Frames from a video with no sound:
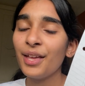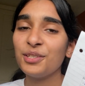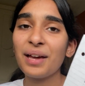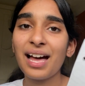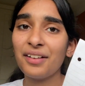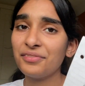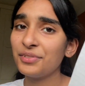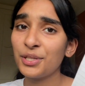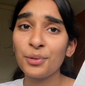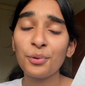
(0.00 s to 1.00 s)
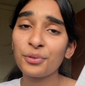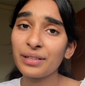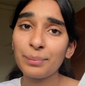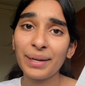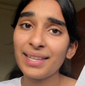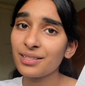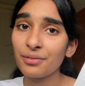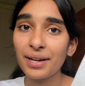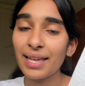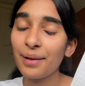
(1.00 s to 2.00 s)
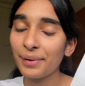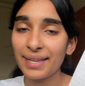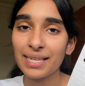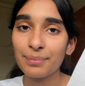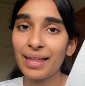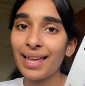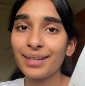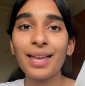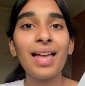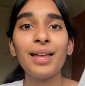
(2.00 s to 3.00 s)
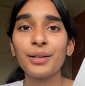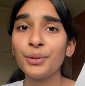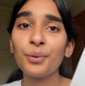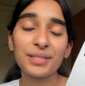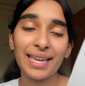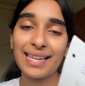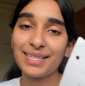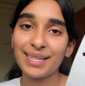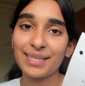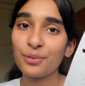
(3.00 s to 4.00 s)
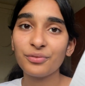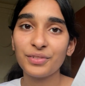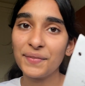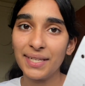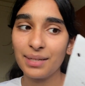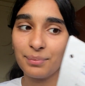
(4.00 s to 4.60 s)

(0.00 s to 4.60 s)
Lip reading: you have 2 or 3 minutes to write out an essay plan, not ages, not 15